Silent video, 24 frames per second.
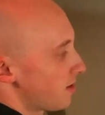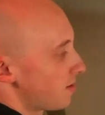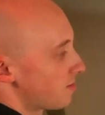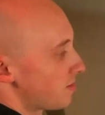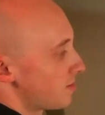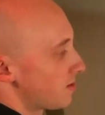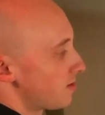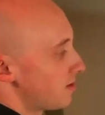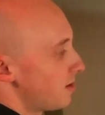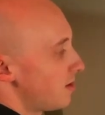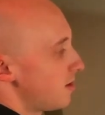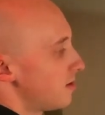
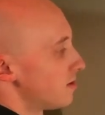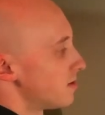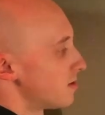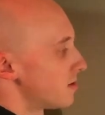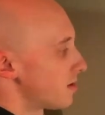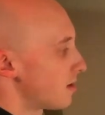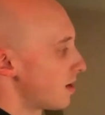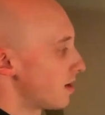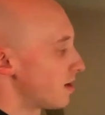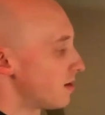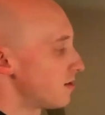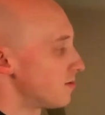up the
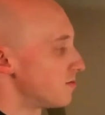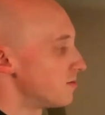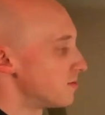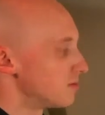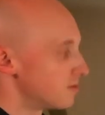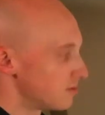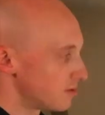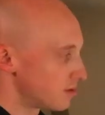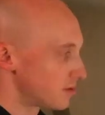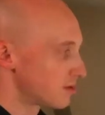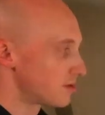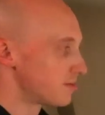
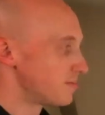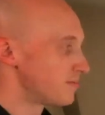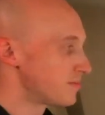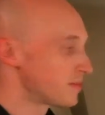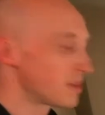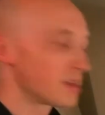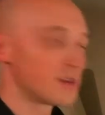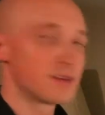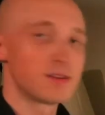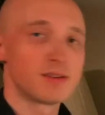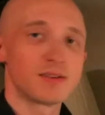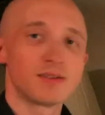kangaroos
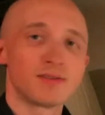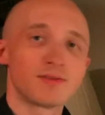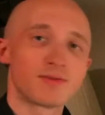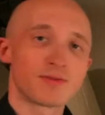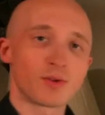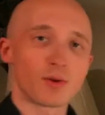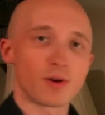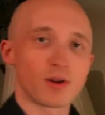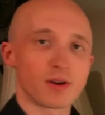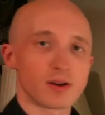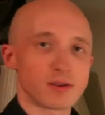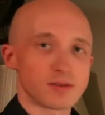
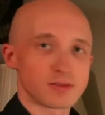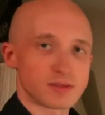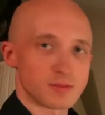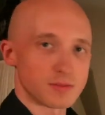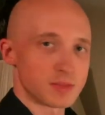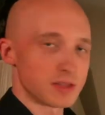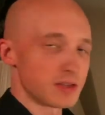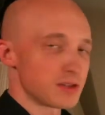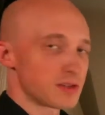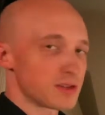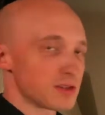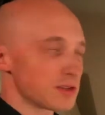for some
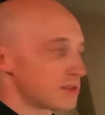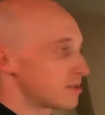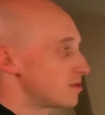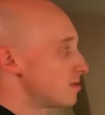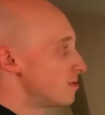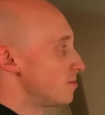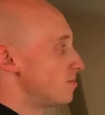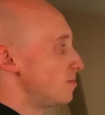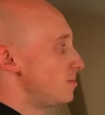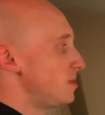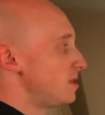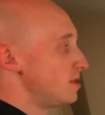delicious
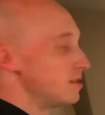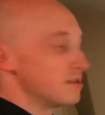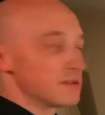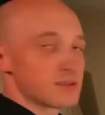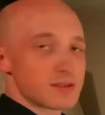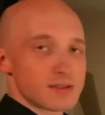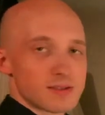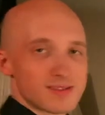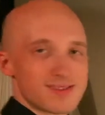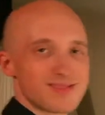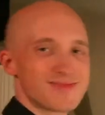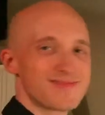
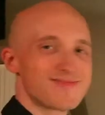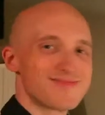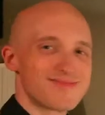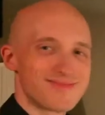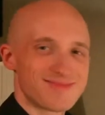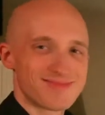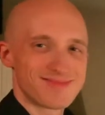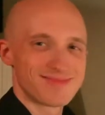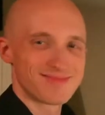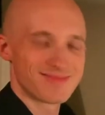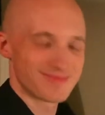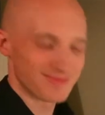meat.
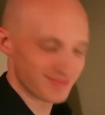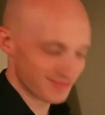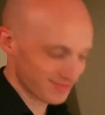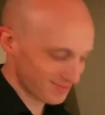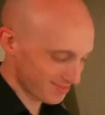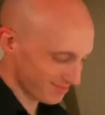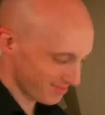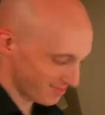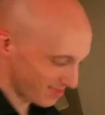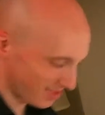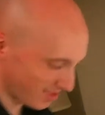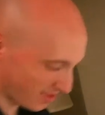
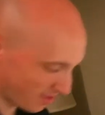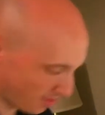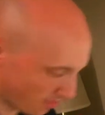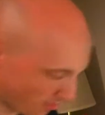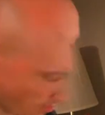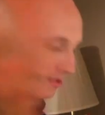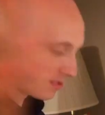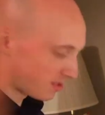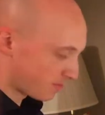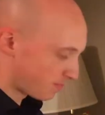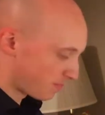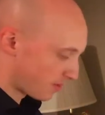Now we
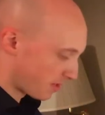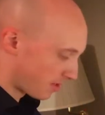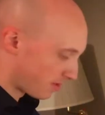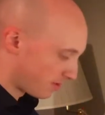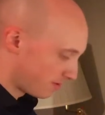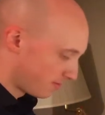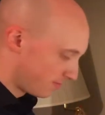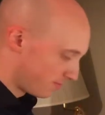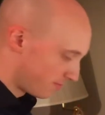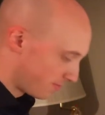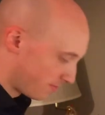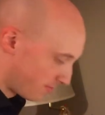can
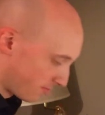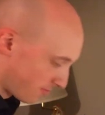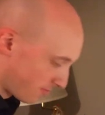spell